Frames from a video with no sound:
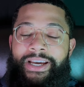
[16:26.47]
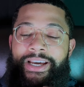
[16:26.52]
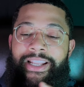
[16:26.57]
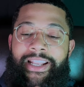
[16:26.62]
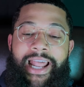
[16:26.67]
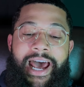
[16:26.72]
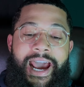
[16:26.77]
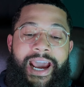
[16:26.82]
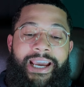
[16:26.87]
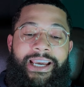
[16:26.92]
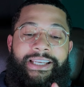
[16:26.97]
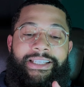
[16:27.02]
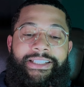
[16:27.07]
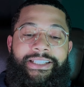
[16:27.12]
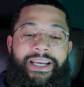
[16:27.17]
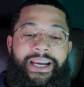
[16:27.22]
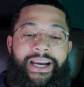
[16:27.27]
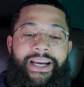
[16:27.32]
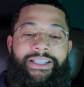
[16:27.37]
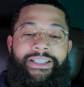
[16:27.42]
Like,
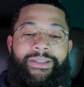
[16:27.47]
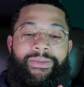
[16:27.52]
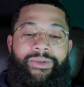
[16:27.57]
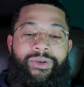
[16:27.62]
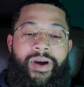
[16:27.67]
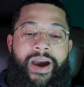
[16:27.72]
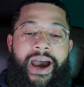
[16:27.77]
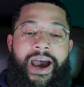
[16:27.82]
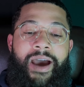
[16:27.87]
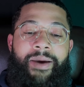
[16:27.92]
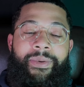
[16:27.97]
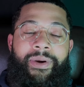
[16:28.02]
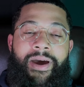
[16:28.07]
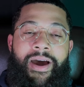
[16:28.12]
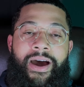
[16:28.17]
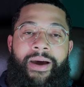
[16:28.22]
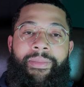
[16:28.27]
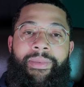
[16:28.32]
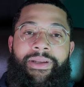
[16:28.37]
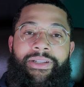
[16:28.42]
share, subscribe,
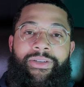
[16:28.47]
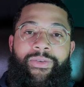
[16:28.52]
comment,